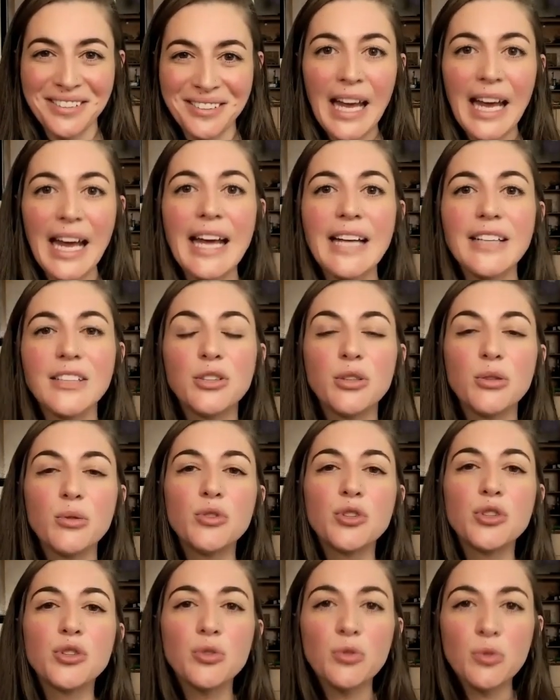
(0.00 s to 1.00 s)
and to
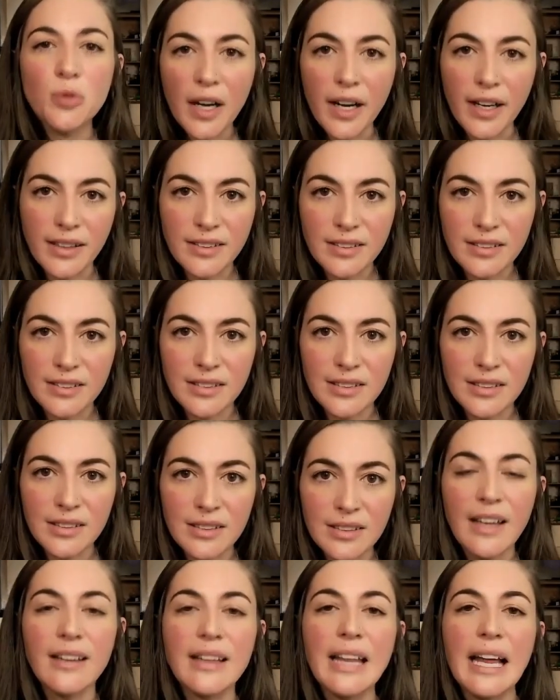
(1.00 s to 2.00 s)
trust
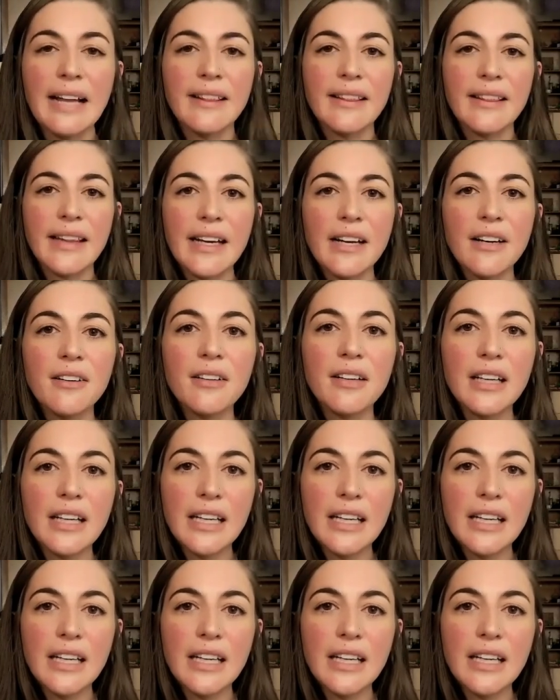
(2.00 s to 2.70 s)
that their